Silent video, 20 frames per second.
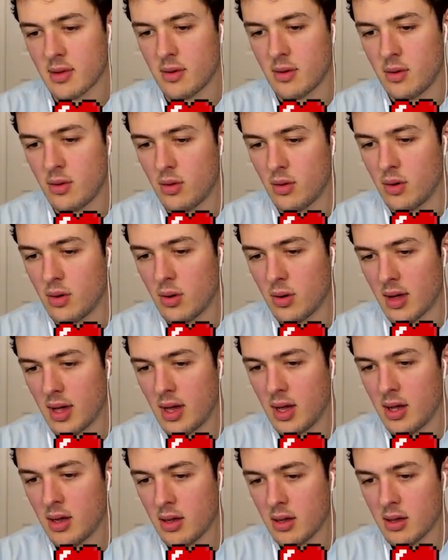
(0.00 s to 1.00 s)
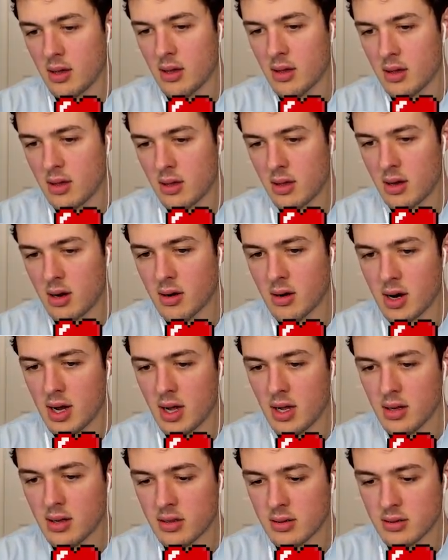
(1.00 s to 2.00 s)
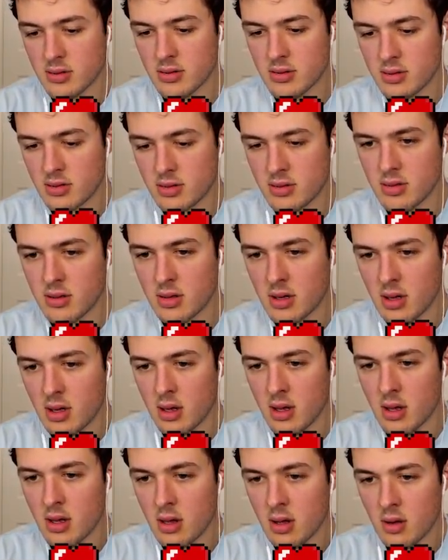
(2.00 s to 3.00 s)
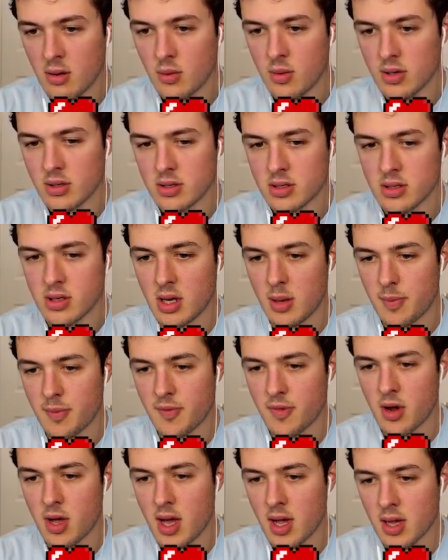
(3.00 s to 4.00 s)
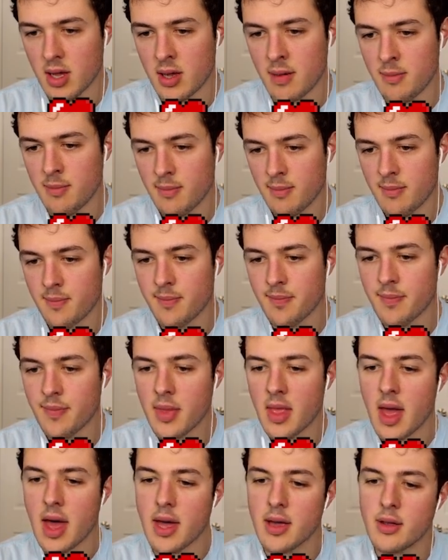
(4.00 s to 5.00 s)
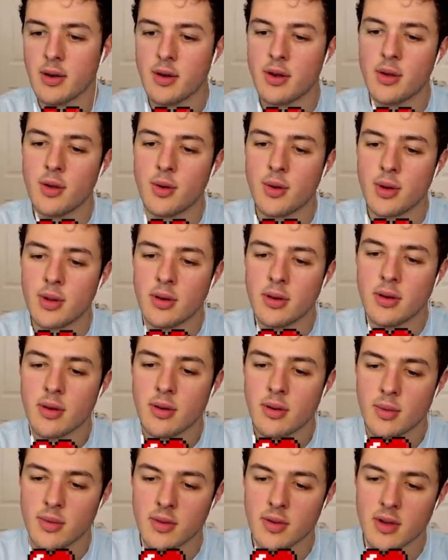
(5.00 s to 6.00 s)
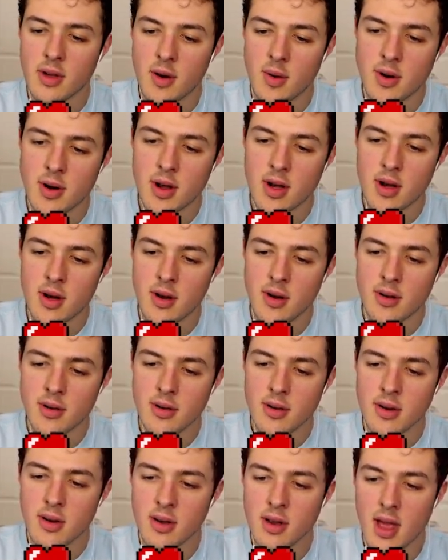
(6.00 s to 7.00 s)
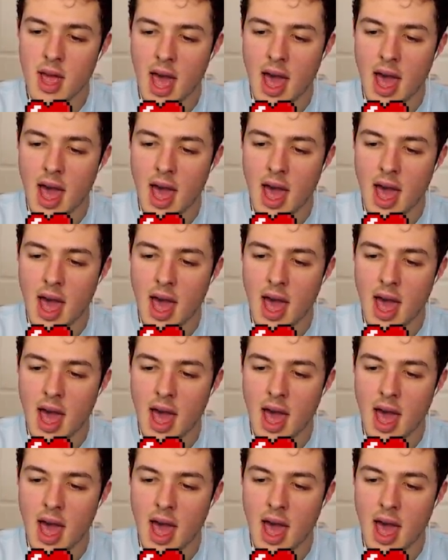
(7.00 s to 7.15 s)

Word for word: Ooh, okay. Alright. What's up, Froggy? How you doing? What's going on?